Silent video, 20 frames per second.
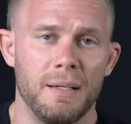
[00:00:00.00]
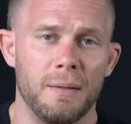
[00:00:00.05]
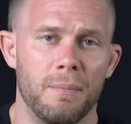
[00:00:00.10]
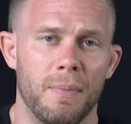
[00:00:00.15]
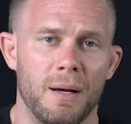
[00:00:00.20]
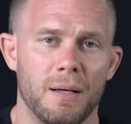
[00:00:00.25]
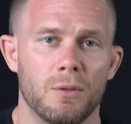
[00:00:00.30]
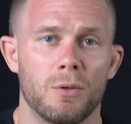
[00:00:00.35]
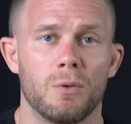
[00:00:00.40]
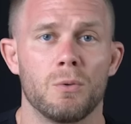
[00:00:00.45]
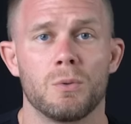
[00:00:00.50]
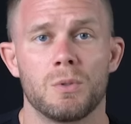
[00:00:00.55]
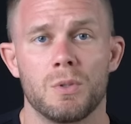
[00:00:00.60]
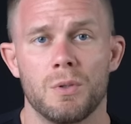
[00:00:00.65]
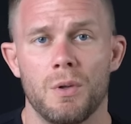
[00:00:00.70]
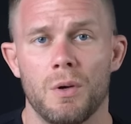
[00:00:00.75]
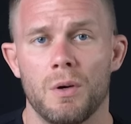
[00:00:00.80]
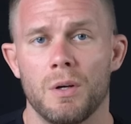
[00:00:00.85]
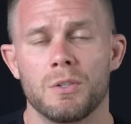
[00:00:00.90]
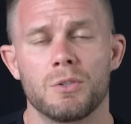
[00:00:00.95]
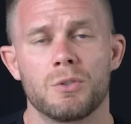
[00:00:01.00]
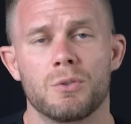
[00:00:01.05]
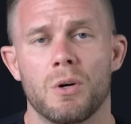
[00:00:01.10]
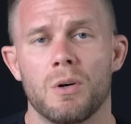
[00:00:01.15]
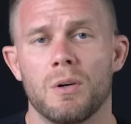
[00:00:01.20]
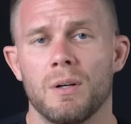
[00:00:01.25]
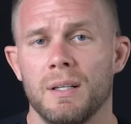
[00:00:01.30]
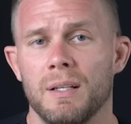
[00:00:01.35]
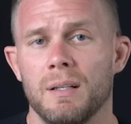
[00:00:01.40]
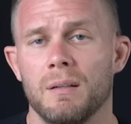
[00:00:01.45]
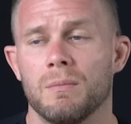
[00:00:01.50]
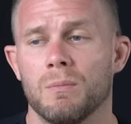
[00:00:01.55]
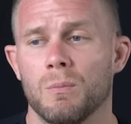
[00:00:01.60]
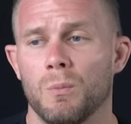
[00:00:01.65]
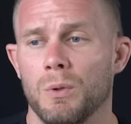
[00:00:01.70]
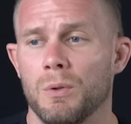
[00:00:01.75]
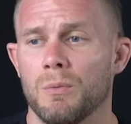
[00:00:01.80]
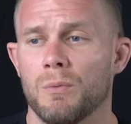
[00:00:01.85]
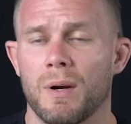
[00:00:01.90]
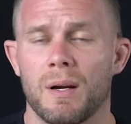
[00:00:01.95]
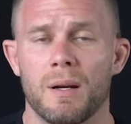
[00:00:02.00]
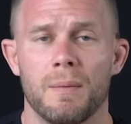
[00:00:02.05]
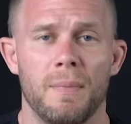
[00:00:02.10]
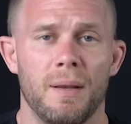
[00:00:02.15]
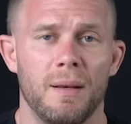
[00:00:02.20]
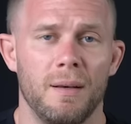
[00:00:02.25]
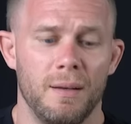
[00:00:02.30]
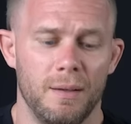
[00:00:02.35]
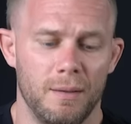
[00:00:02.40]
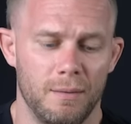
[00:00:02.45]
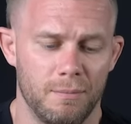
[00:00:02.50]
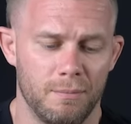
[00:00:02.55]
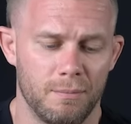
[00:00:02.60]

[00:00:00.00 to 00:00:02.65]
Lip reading: eating McDonald's, although I strongly wouldn't recommend it.